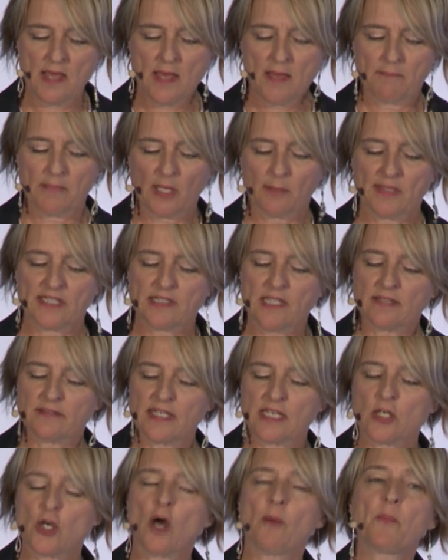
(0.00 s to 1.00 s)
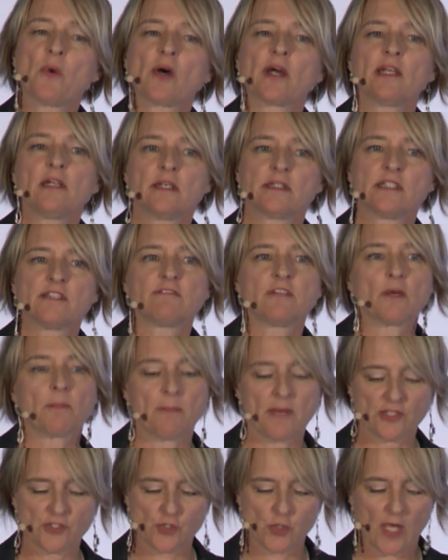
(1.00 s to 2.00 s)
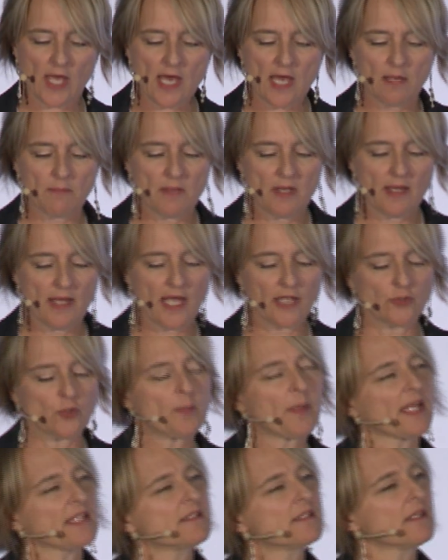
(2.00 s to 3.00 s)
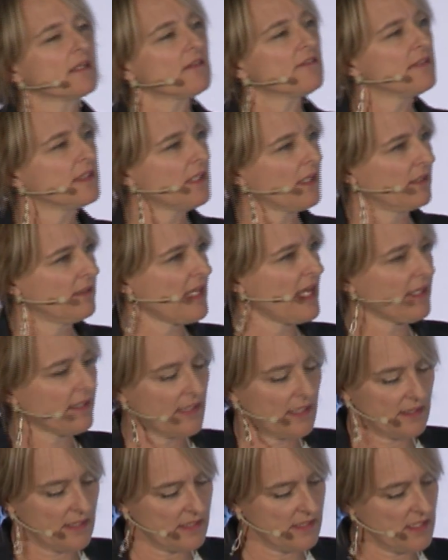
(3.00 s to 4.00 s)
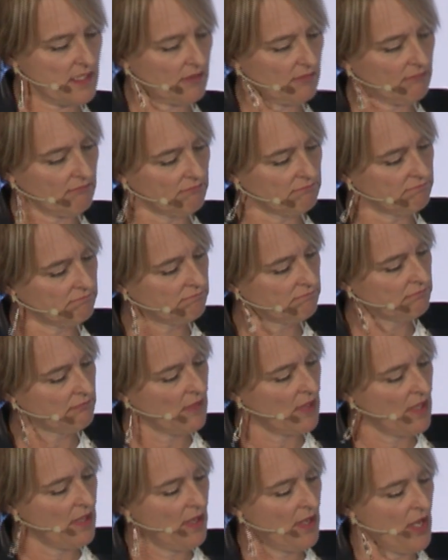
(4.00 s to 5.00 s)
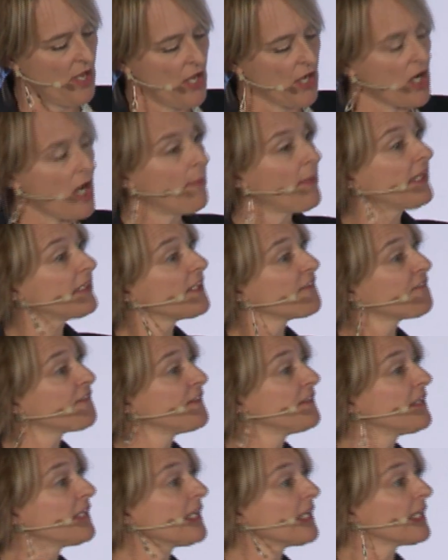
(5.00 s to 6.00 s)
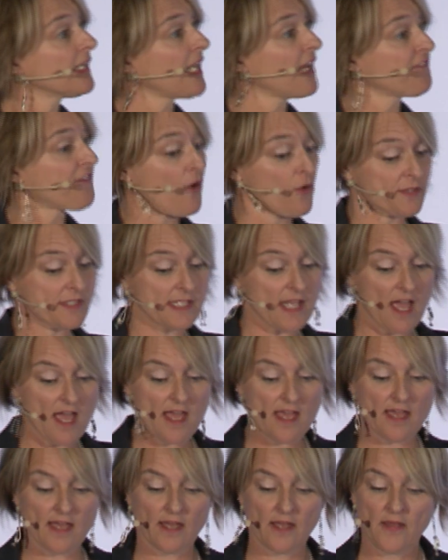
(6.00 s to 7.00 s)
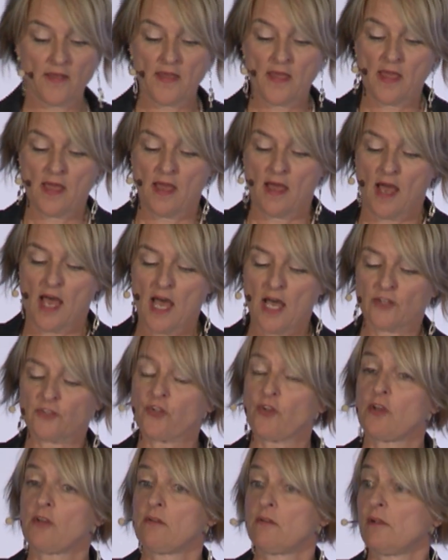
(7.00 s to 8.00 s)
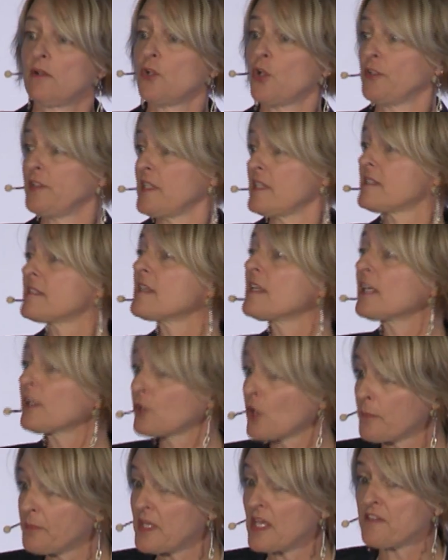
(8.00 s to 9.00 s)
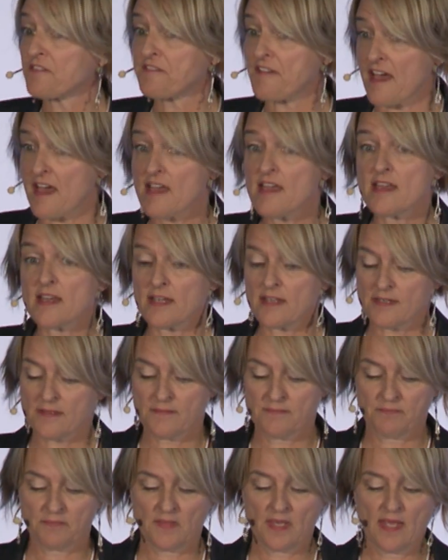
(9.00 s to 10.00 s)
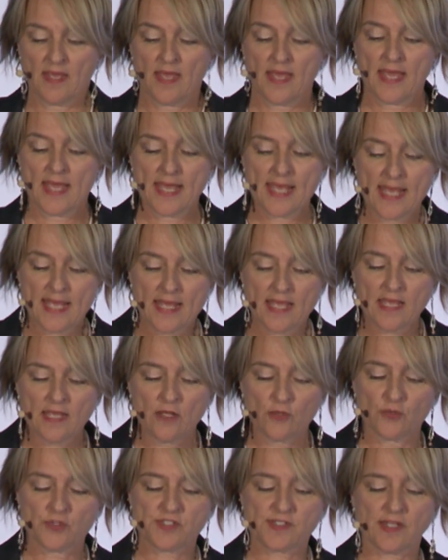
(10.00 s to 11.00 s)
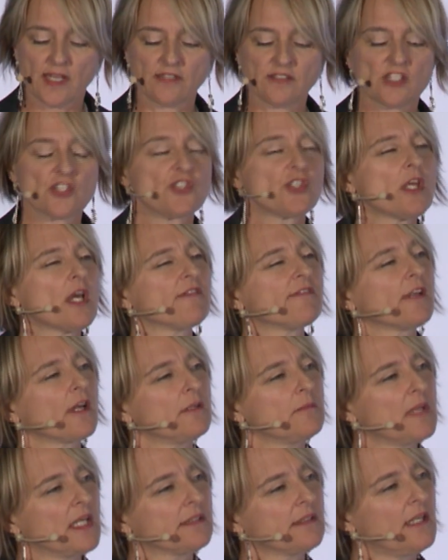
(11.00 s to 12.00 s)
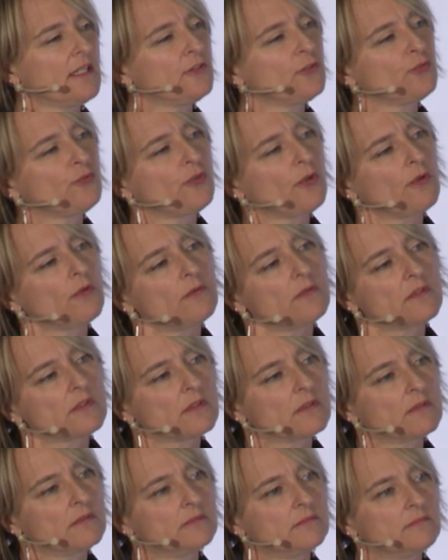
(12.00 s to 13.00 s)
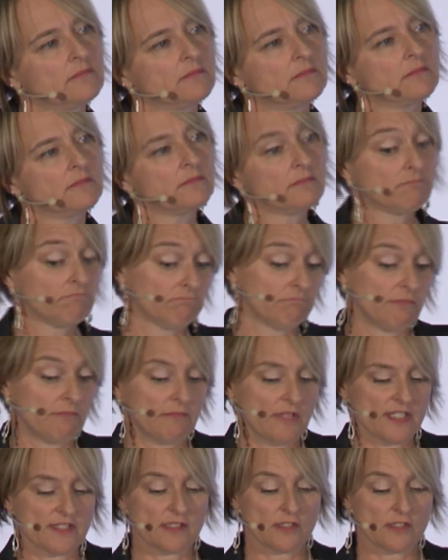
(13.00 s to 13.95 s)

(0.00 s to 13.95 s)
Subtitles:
What local, national, and international initiatives will allow us to integrate sustainable development in our Canadian practices? How do we define the border between the desire to do good and a very